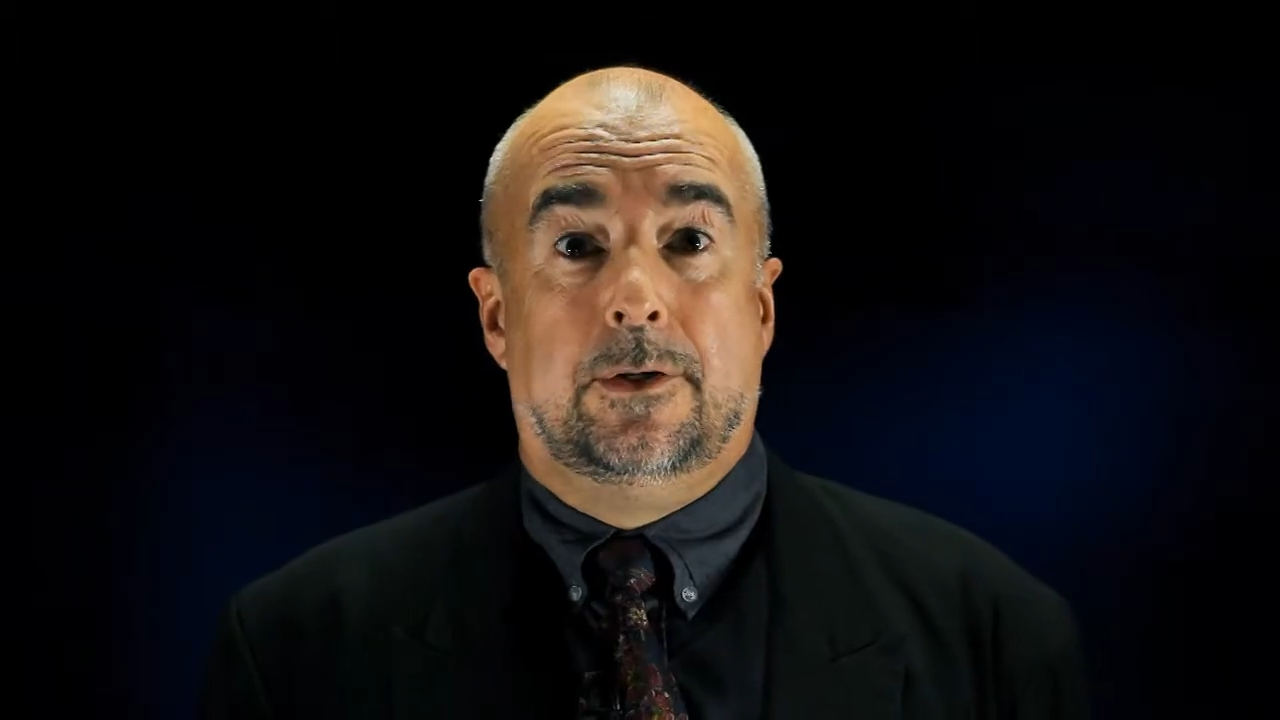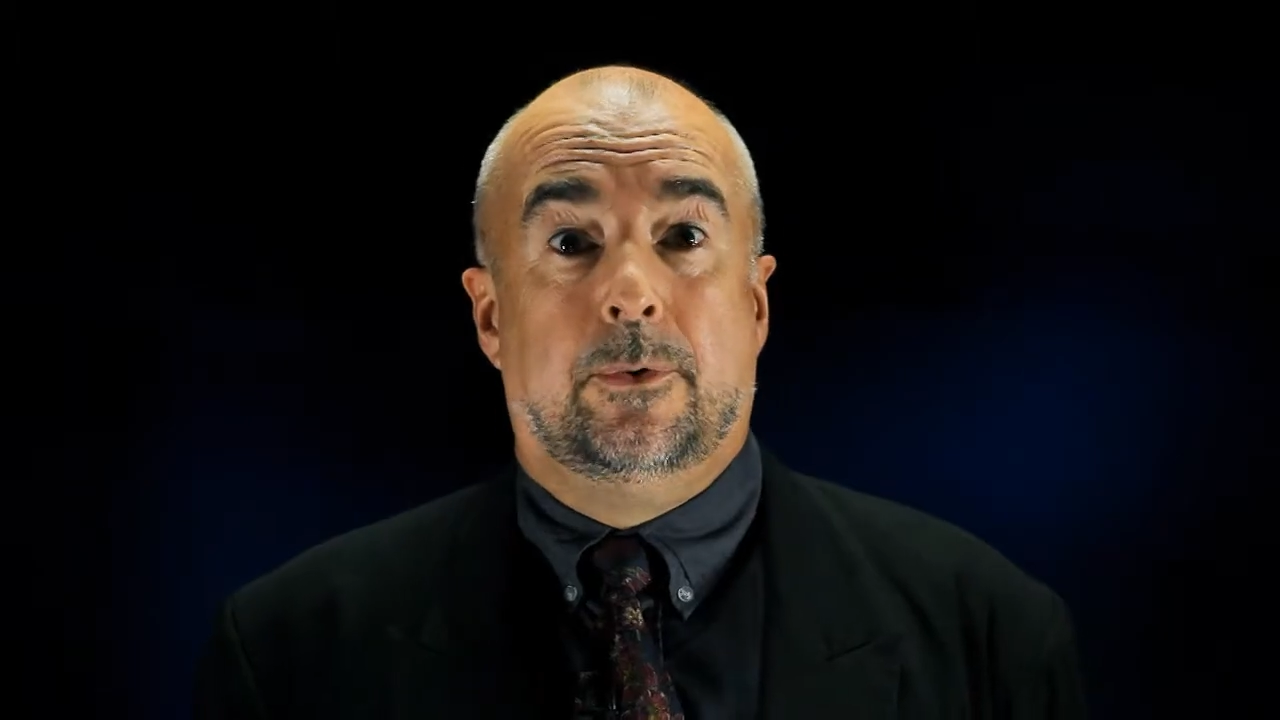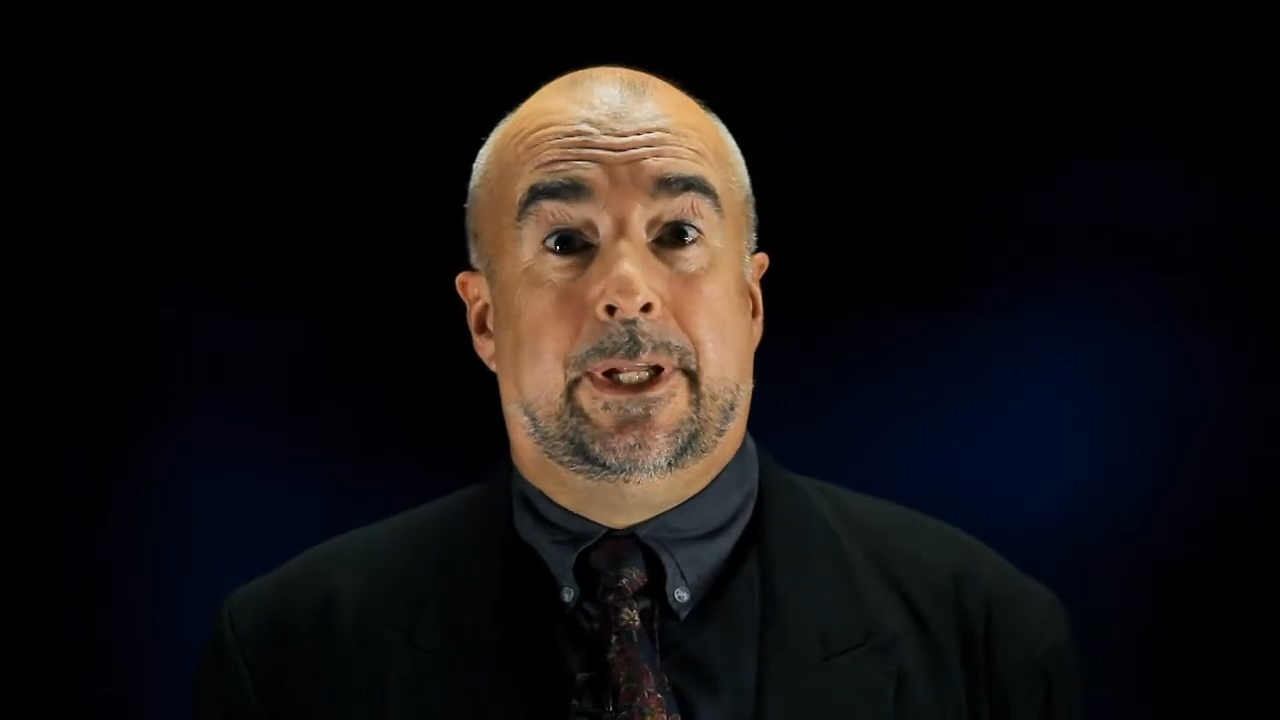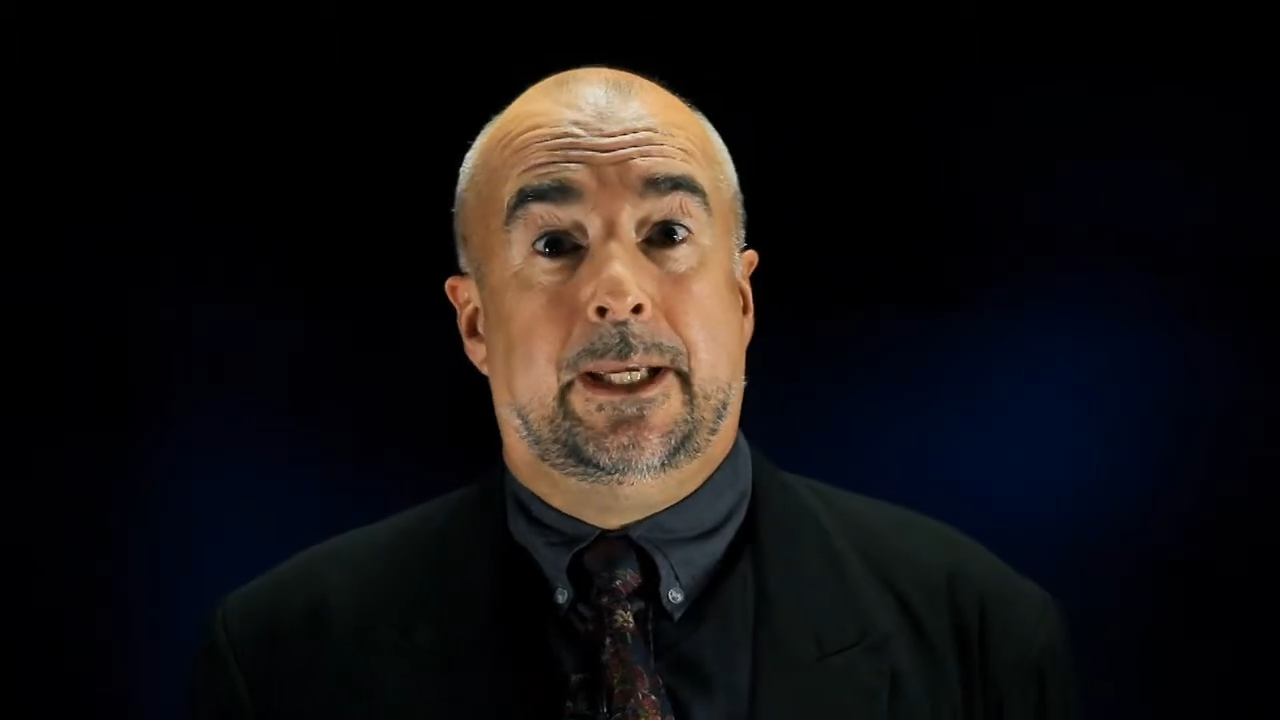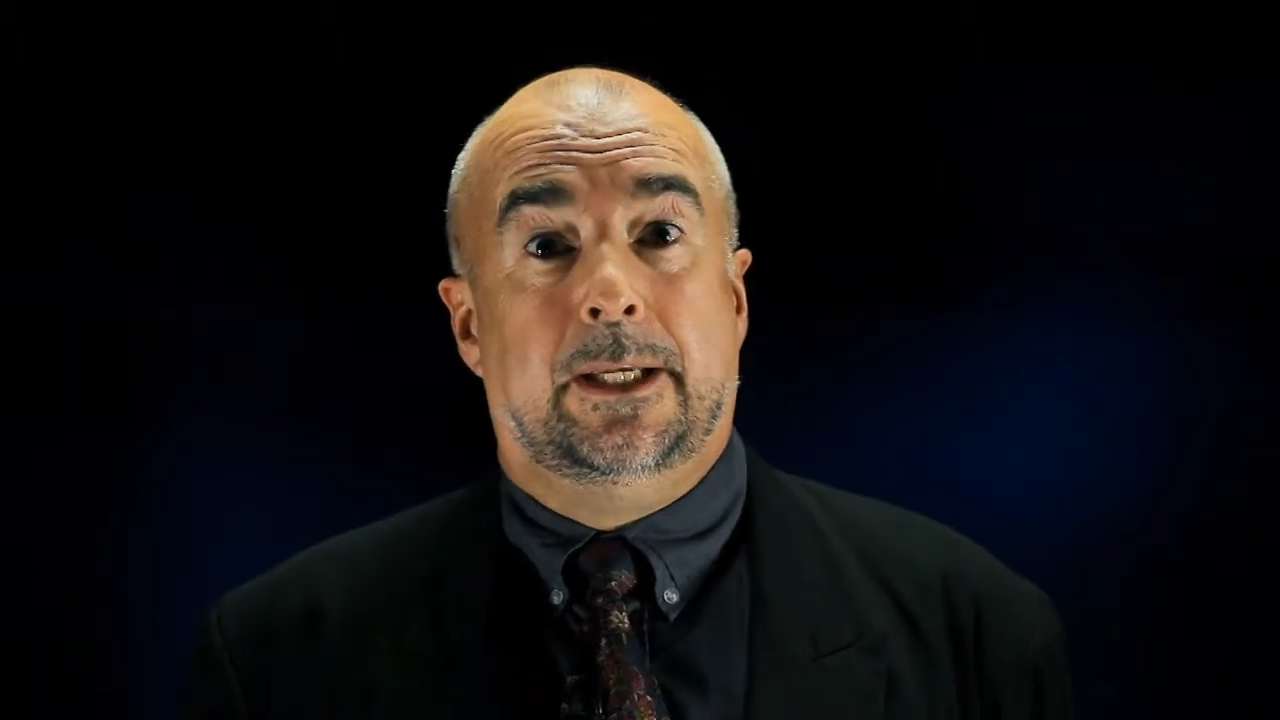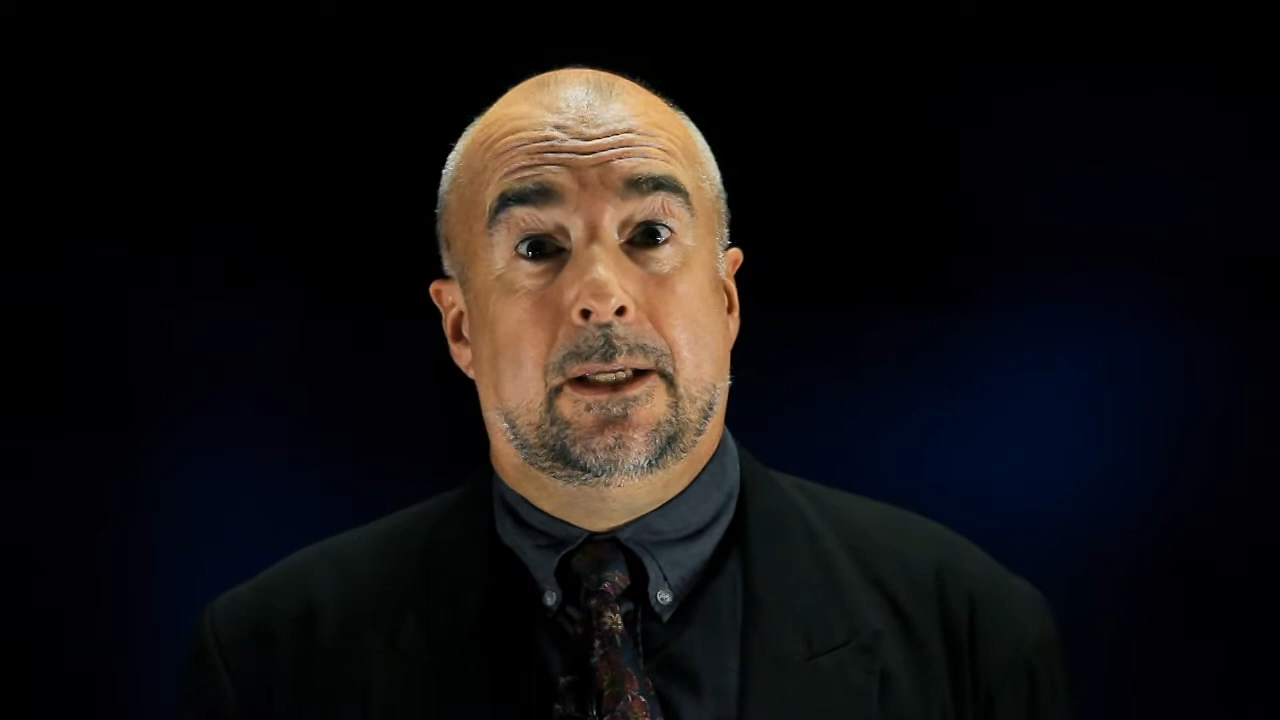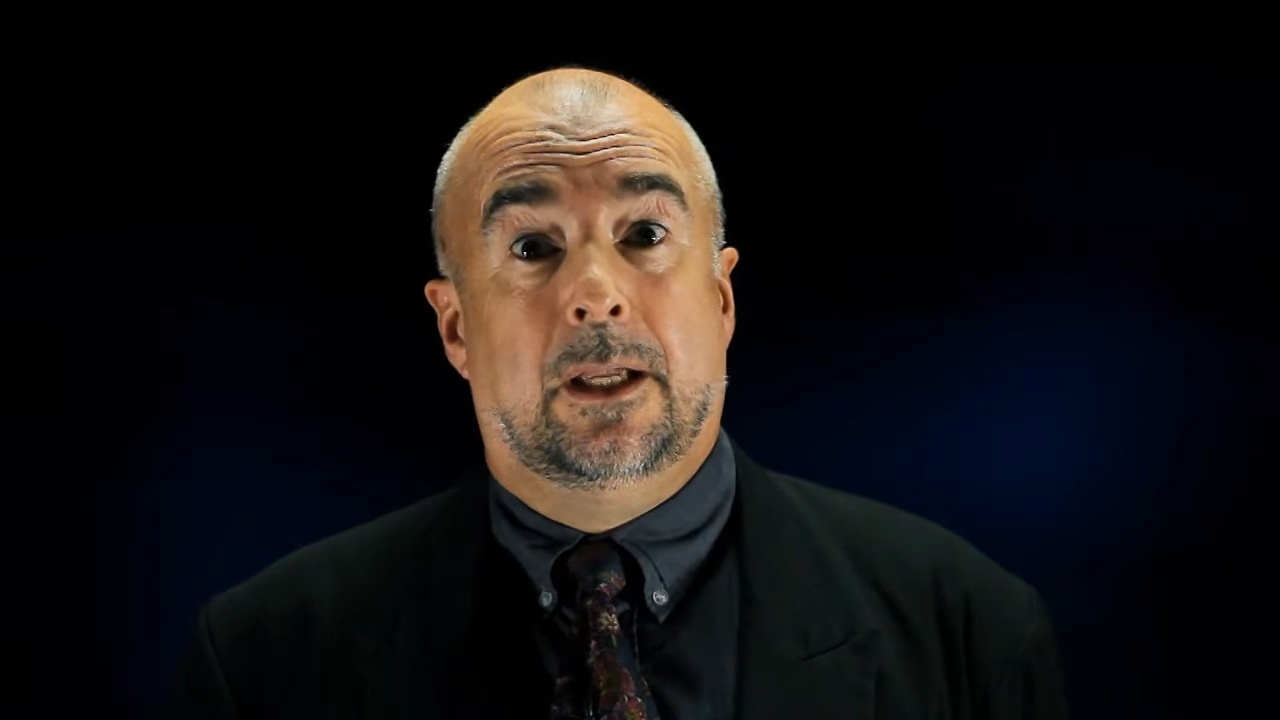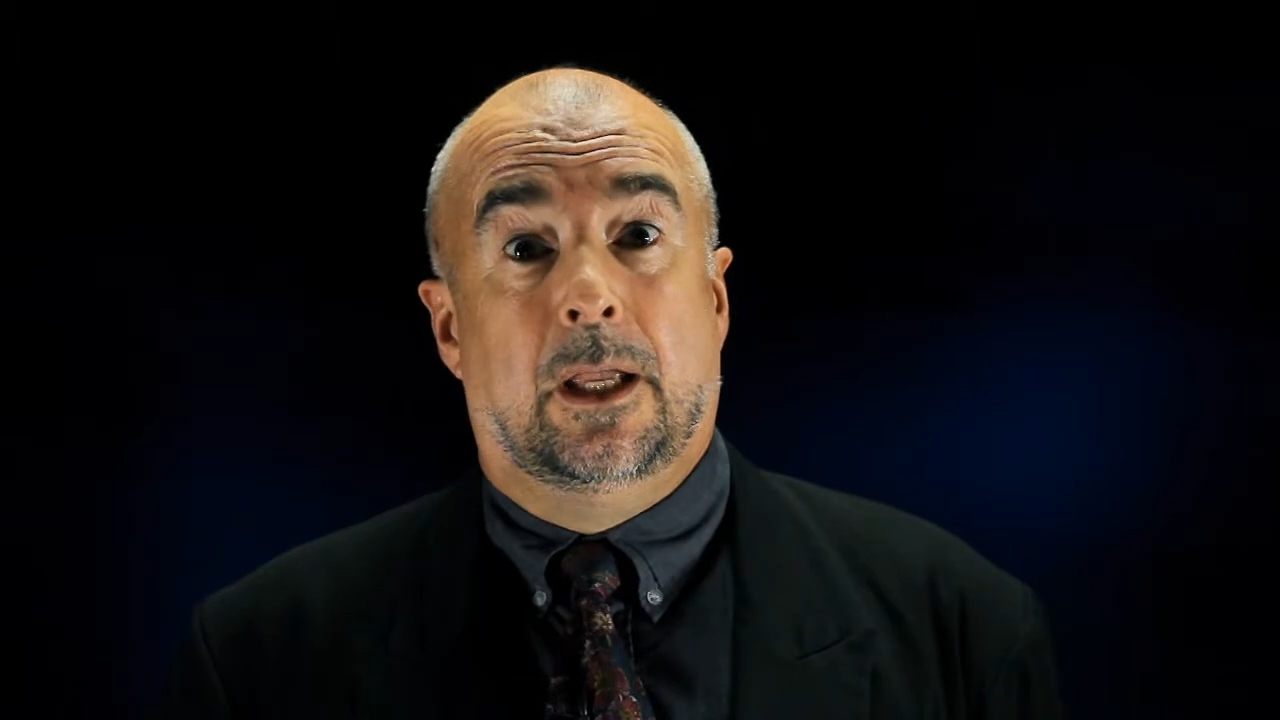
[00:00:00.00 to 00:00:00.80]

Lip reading: Today,